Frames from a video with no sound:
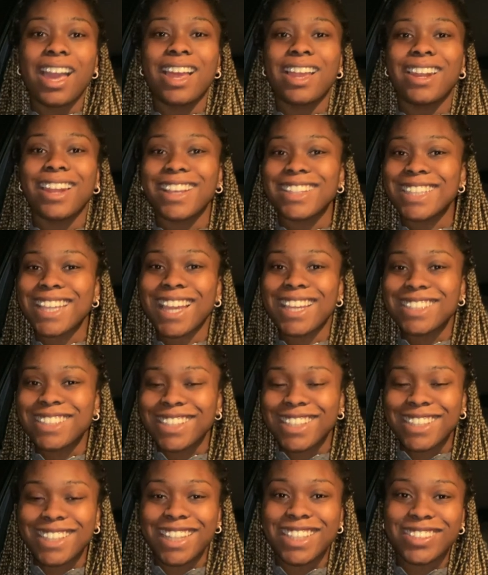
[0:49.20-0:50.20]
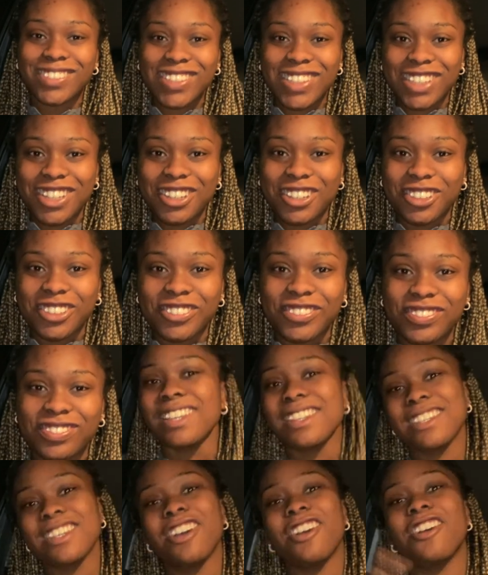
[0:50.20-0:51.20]
let's get into today's video
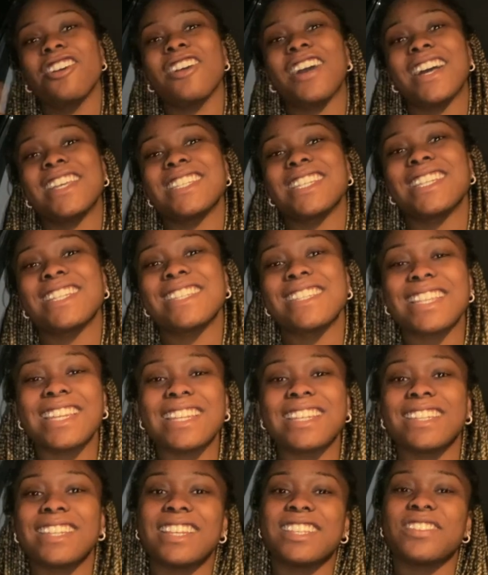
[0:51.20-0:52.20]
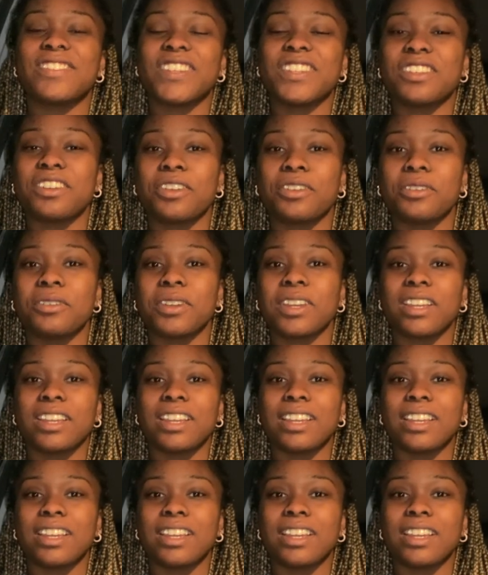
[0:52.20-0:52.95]
so as you can see today's video